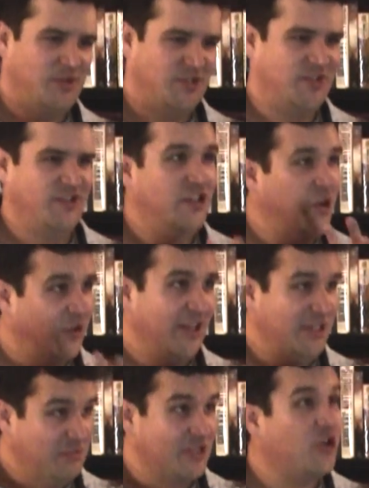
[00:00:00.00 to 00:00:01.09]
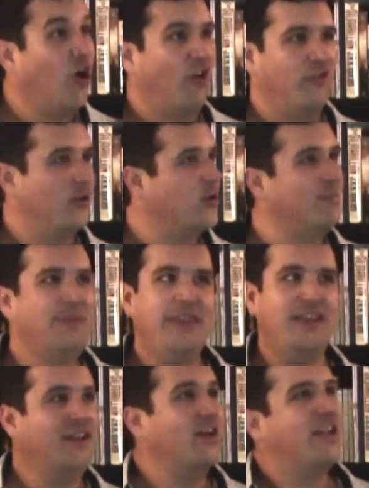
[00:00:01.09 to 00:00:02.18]
which you don't get as much call for.
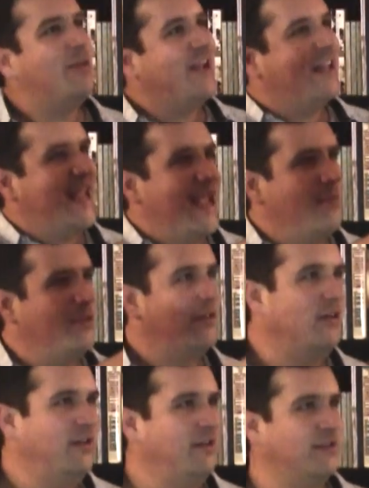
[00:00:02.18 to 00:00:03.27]
You know, can we get a camel on